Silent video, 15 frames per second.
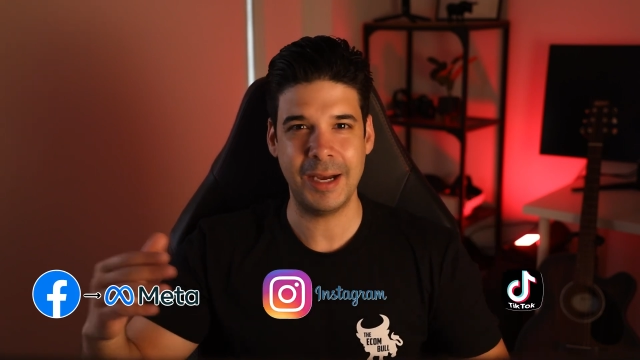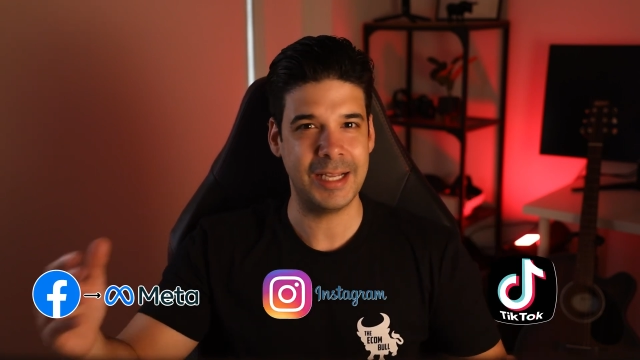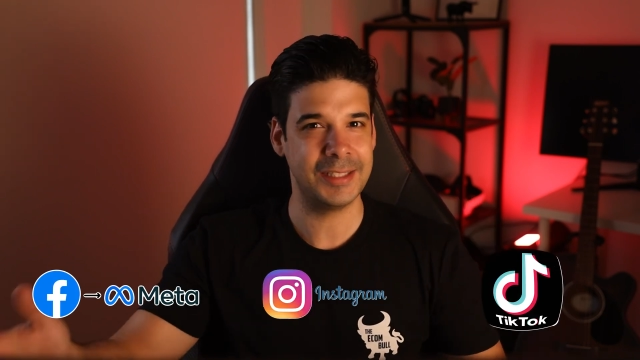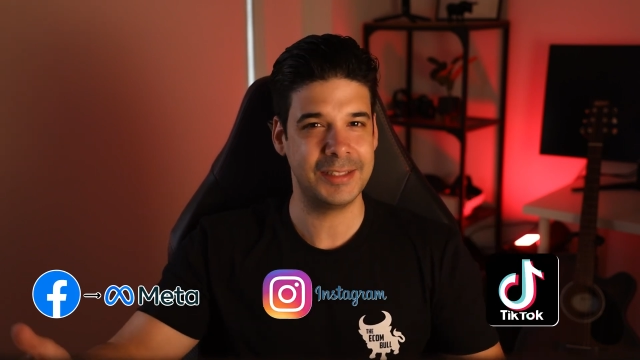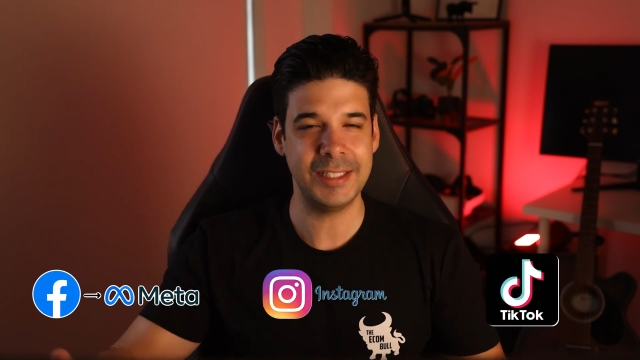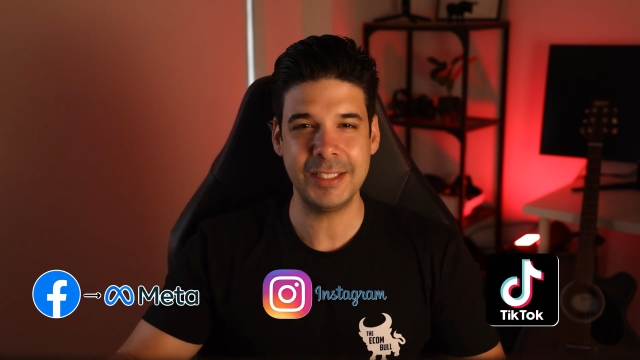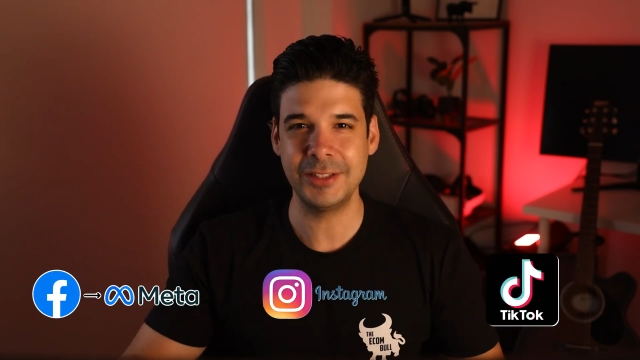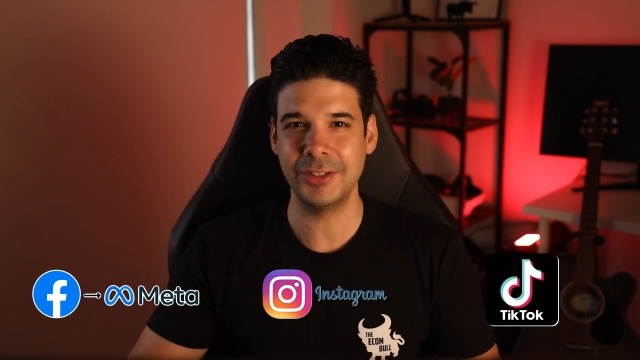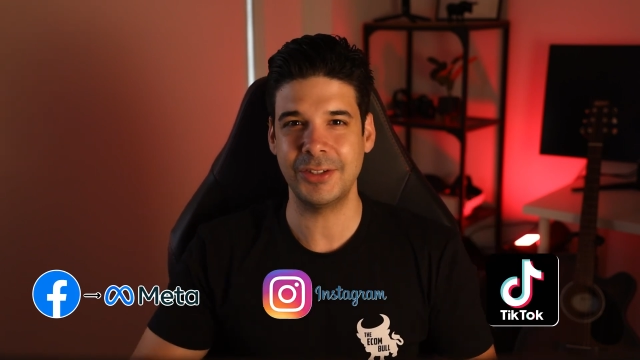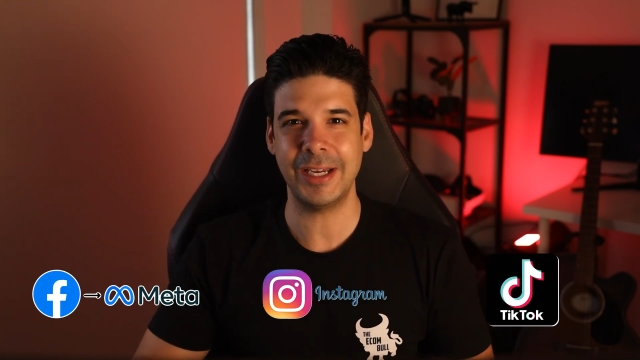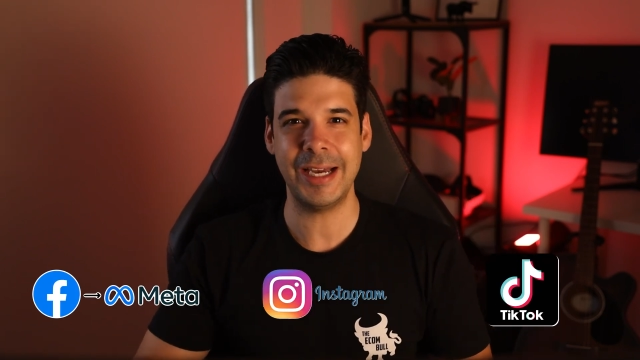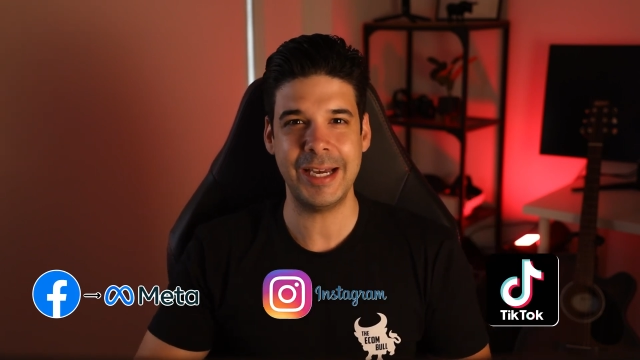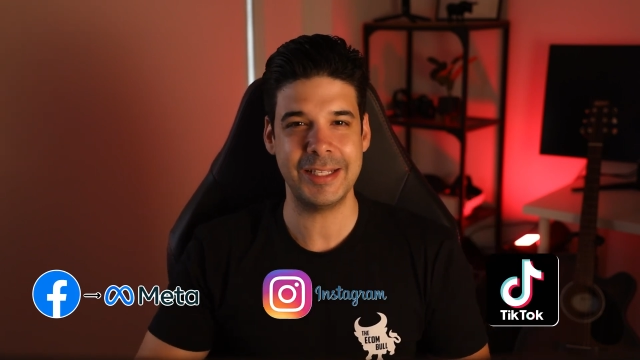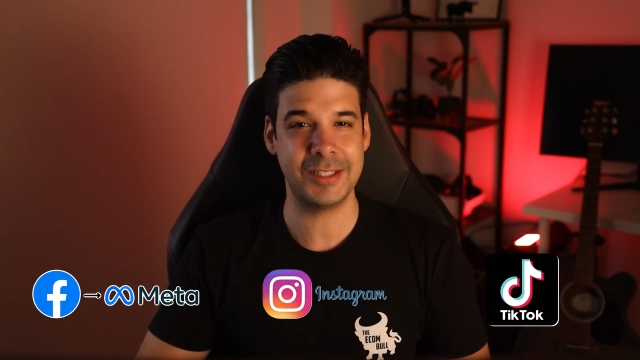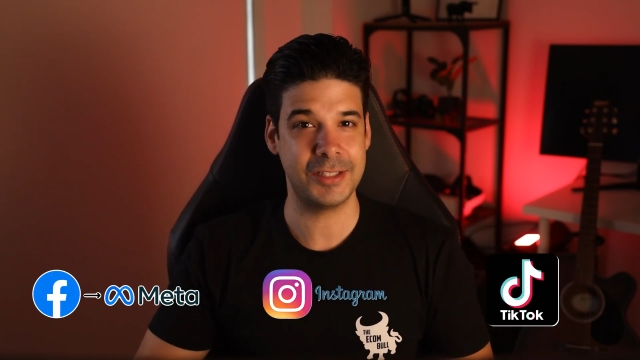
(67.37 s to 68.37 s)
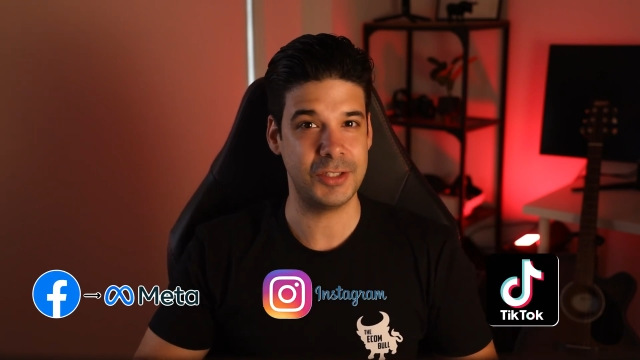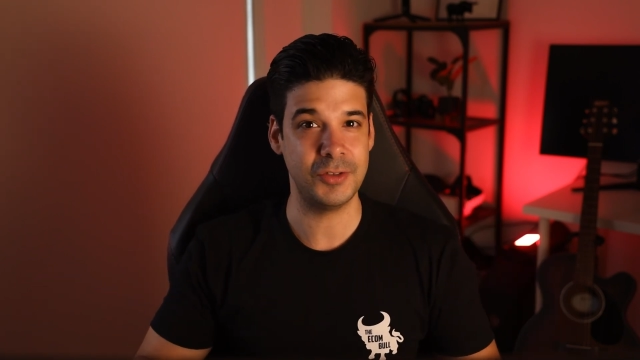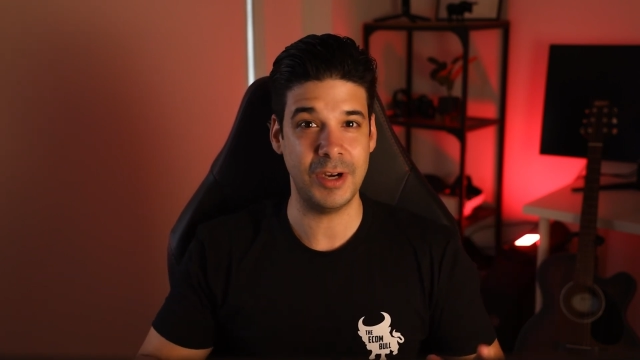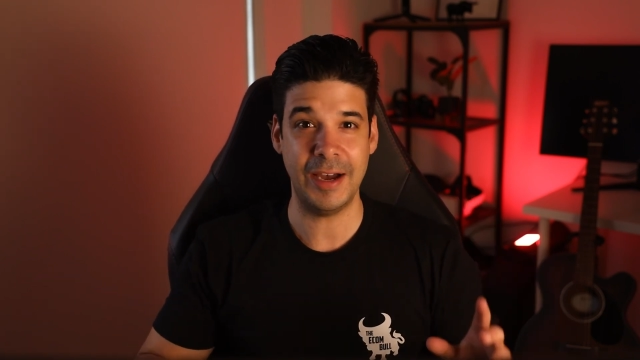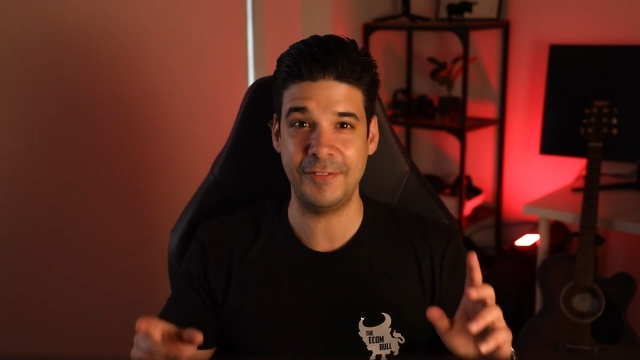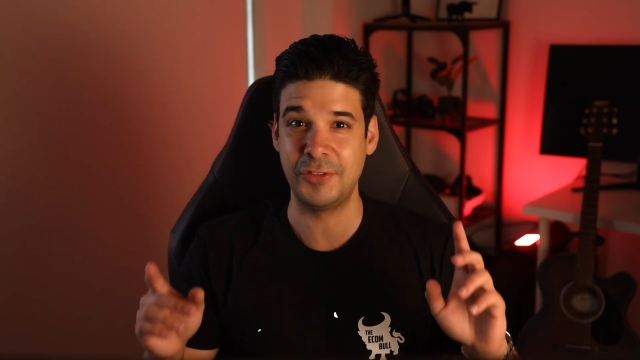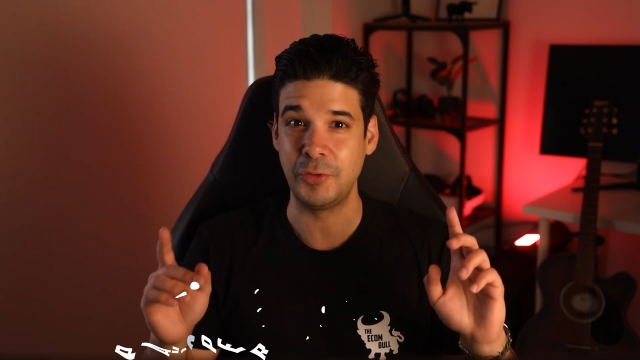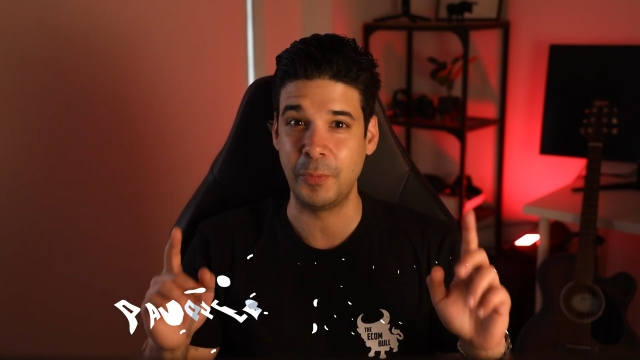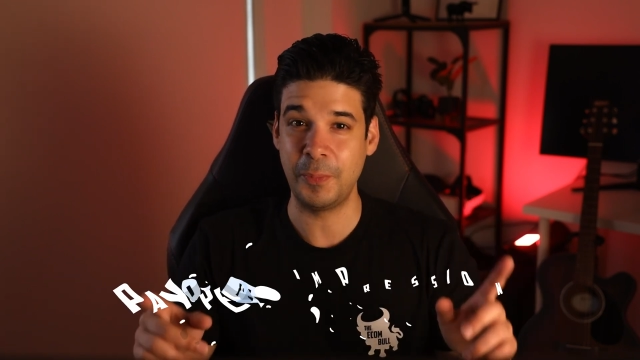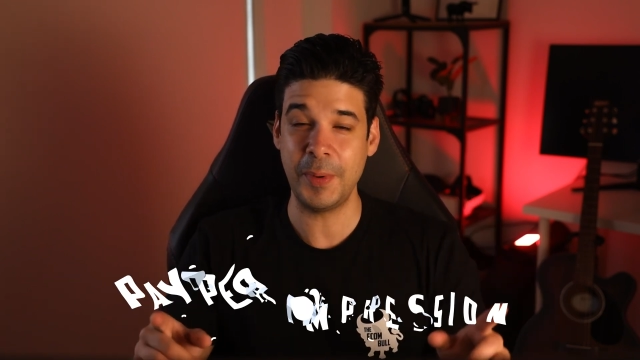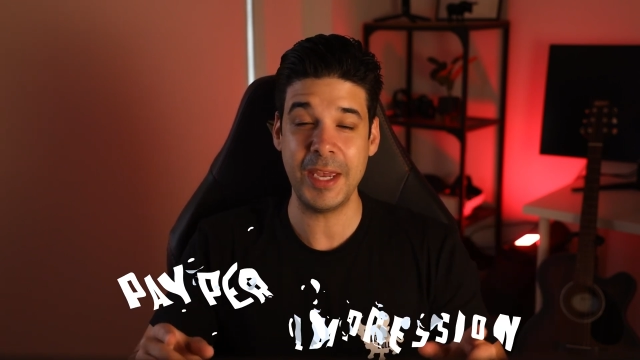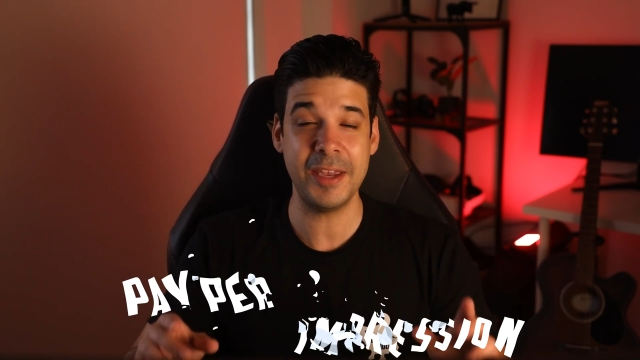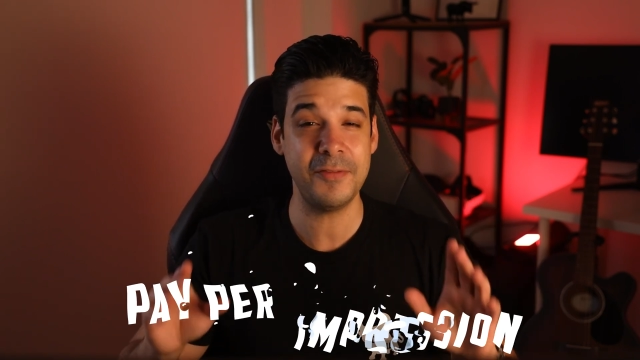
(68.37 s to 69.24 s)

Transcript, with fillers: and TikTok ads, you have to pay